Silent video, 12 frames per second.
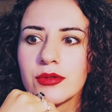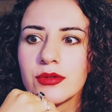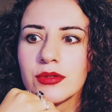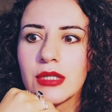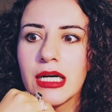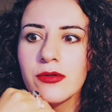
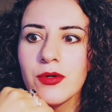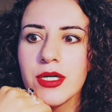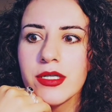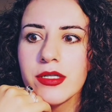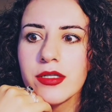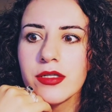I
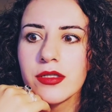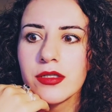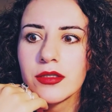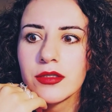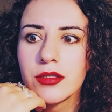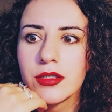was
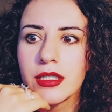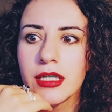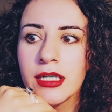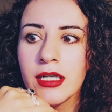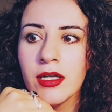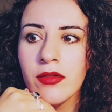in
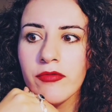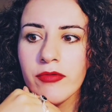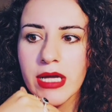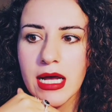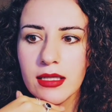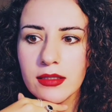another
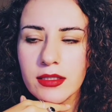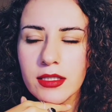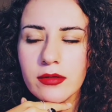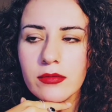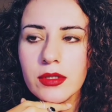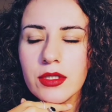reality,
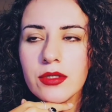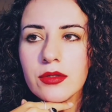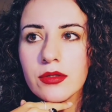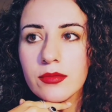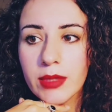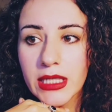which is
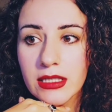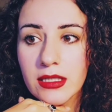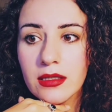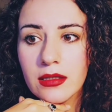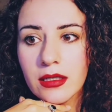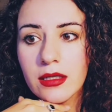
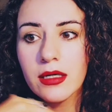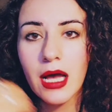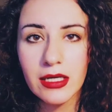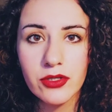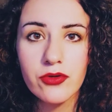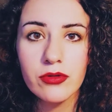basically
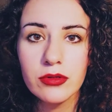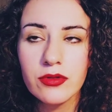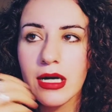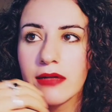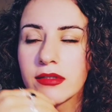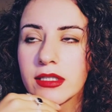astral
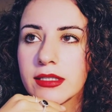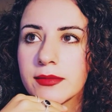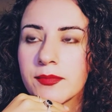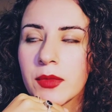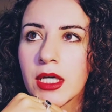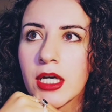traveling,
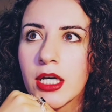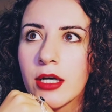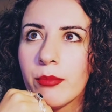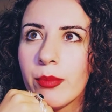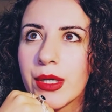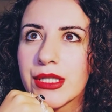
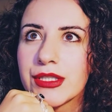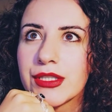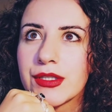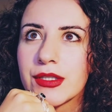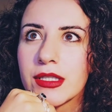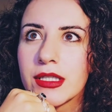
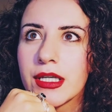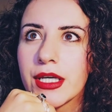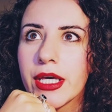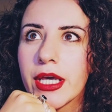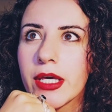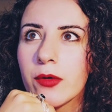but it,
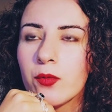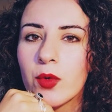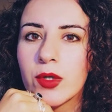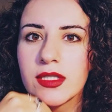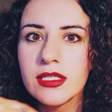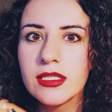it
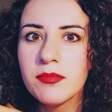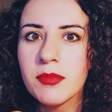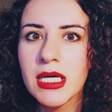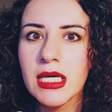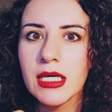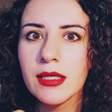wasn't
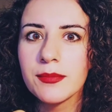me.